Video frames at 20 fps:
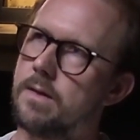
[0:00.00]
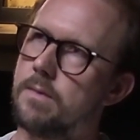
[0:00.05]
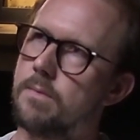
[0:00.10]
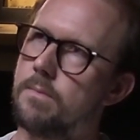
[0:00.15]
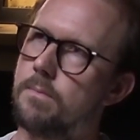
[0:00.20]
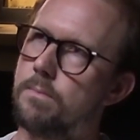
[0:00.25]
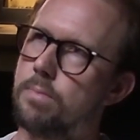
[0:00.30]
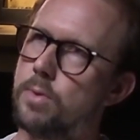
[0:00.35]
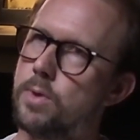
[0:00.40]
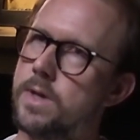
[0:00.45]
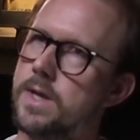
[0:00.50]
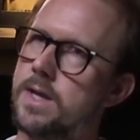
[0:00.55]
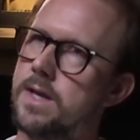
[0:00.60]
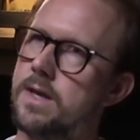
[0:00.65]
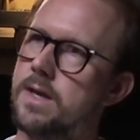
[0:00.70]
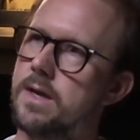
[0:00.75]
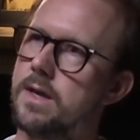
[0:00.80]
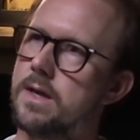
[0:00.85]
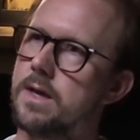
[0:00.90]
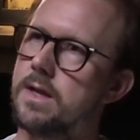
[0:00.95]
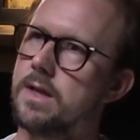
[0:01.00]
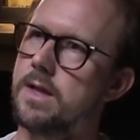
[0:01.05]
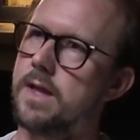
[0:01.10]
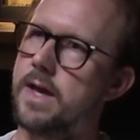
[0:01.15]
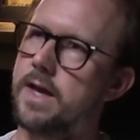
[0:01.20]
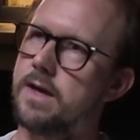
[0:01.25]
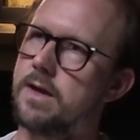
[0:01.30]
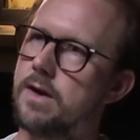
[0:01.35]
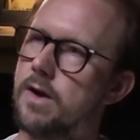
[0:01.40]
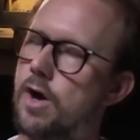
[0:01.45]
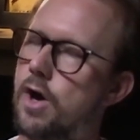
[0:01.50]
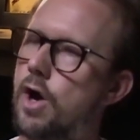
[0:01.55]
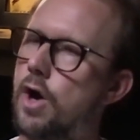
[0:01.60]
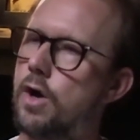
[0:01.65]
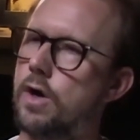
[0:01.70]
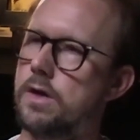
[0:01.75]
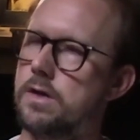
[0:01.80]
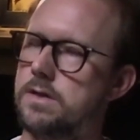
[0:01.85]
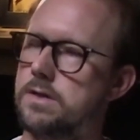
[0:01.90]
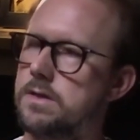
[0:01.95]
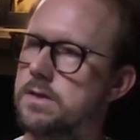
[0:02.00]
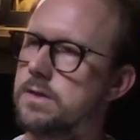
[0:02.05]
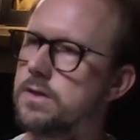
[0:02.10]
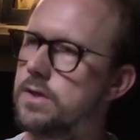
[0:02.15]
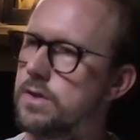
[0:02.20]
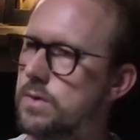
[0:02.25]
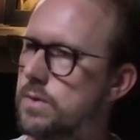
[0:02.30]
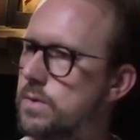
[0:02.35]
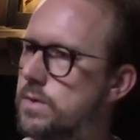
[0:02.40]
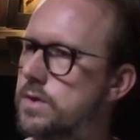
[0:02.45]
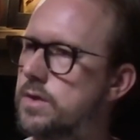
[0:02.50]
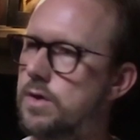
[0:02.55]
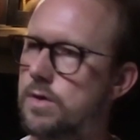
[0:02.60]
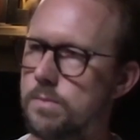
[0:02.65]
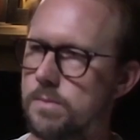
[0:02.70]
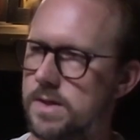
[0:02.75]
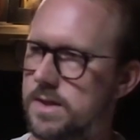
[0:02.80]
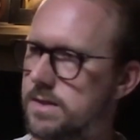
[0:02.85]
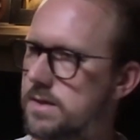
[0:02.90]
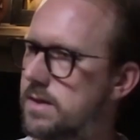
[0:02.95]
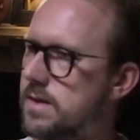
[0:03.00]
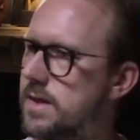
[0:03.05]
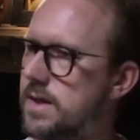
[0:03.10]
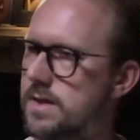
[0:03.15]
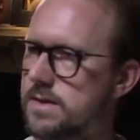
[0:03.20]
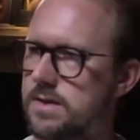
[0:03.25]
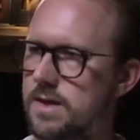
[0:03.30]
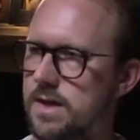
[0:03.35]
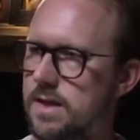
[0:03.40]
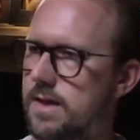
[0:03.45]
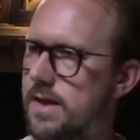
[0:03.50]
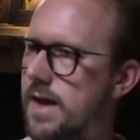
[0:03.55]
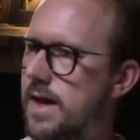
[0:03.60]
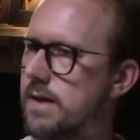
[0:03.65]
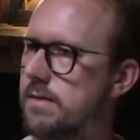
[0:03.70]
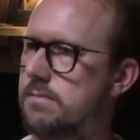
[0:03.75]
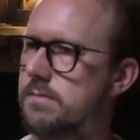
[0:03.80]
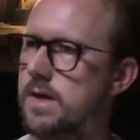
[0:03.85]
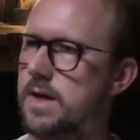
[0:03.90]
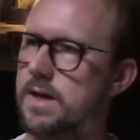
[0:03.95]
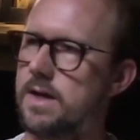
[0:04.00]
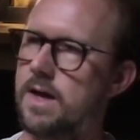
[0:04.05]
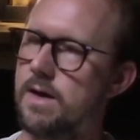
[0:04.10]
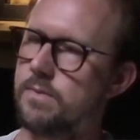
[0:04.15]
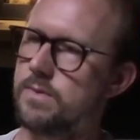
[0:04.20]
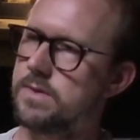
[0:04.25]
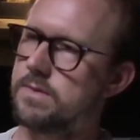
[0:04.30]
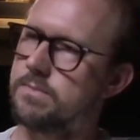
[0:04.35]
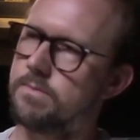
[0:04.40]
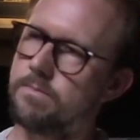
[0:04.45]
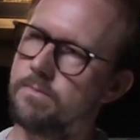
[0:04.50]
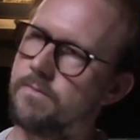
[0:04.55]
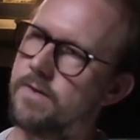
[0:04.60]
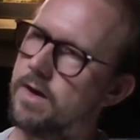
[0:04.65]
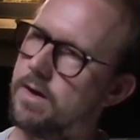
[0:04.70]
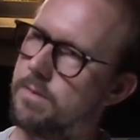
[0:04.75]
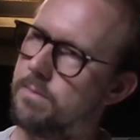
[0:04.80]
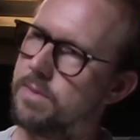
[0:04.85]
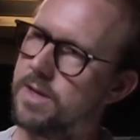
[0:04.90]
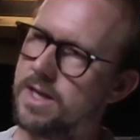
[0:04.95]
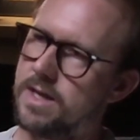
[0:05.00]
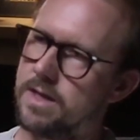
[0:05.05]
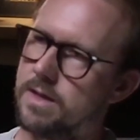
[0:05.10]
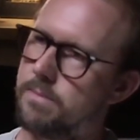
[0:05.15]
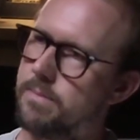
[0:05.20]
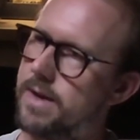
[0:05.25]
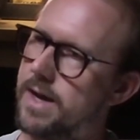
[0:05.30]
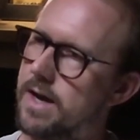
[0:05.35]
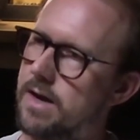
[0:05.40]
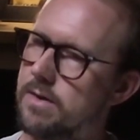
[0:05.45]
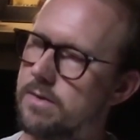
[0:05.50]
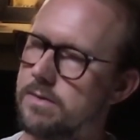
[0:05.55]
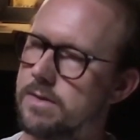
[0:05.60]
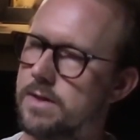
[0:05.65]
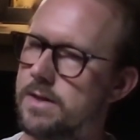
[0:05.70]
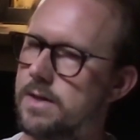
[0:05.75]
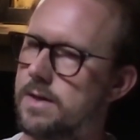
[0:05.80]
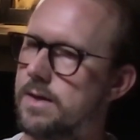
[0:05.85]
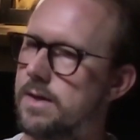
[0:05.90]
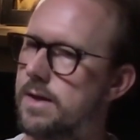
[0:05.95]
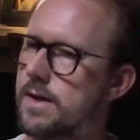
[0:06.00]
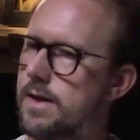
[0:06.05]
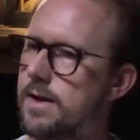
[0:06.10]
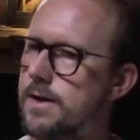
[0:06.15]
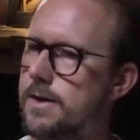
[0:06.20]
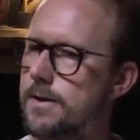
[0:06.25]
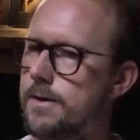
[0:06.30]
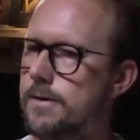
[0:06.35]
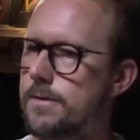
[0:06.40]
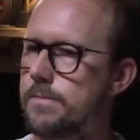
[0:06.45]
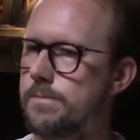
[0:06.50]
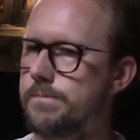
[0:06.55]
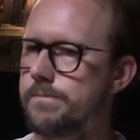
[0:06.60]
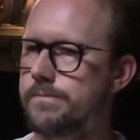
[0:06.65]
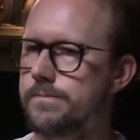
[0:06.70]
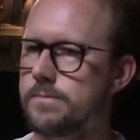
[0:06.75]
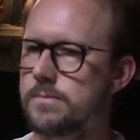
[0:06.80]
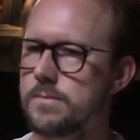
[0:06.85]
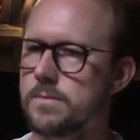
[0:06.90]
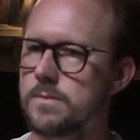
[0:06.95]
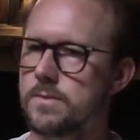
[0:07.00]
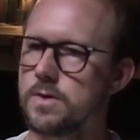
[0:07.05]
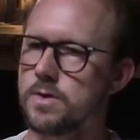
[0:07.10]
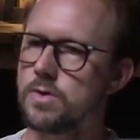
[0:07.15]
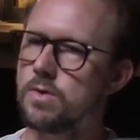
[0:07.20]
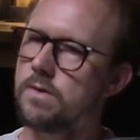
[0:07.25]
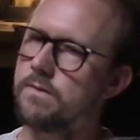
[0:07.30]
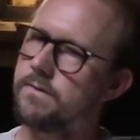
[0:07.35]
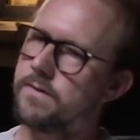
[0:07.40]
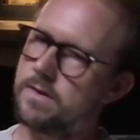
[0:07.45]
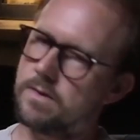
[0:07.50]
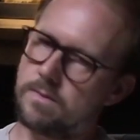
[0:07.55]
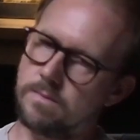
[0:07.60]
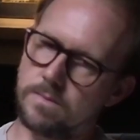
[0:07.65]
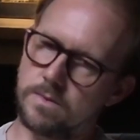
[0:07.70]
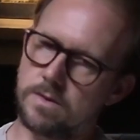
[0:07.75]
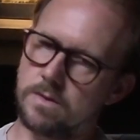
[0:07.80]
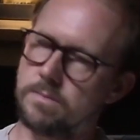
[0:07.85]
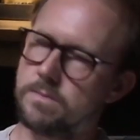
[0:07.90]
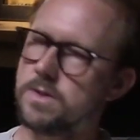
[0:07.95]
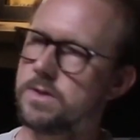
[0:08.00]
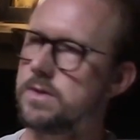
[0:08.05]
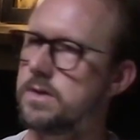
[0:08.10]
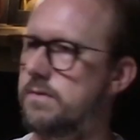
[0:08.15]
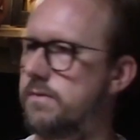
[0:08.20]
bringing like art to sermons and things like that. Like I was very big about short films or music